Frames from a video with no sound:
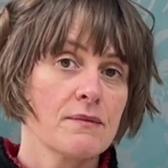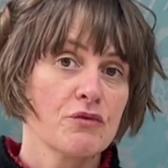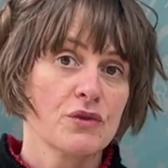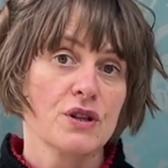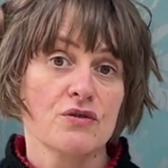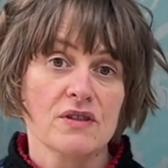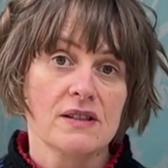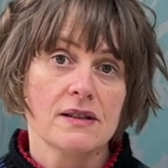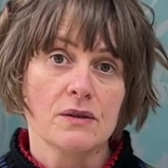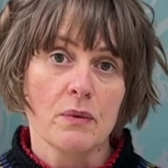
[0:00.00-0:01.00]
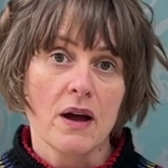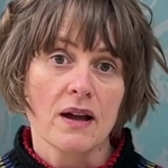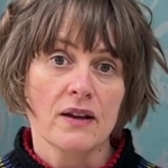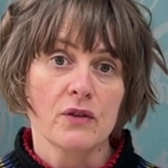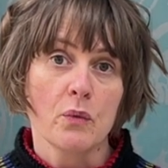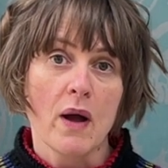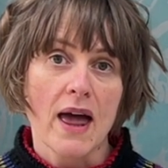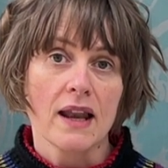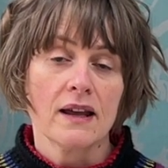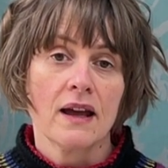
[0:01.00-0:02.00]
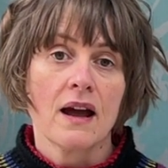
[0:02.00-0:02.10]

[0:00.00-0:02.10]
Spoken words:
embroiderers did the work as well.